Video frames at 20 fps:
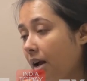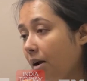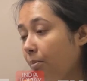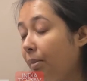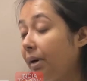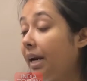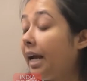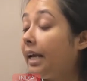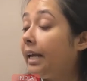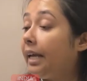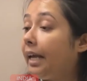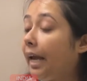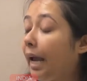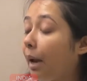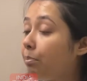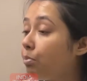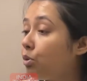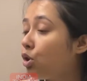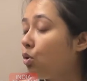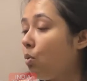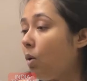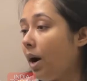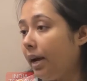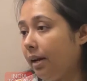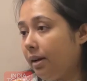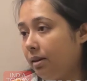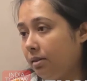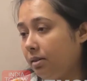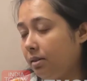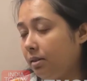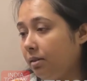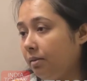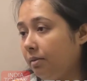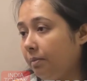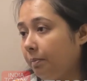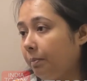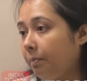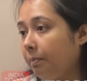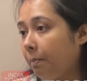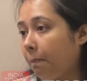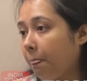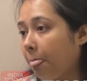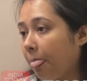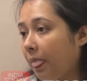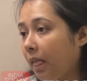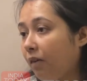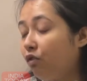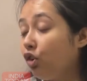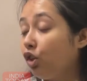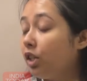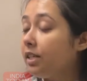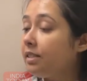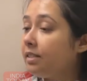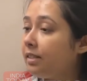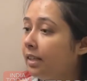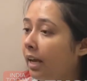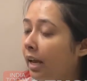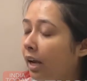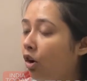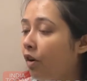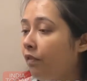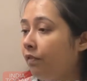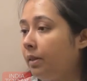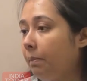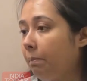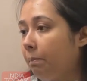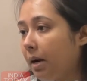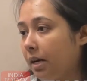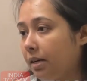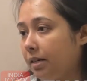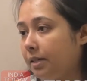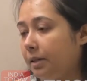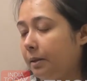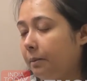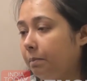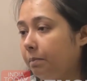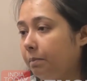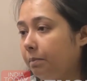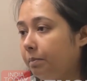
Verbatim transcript: but I kept quiet for the sake of the party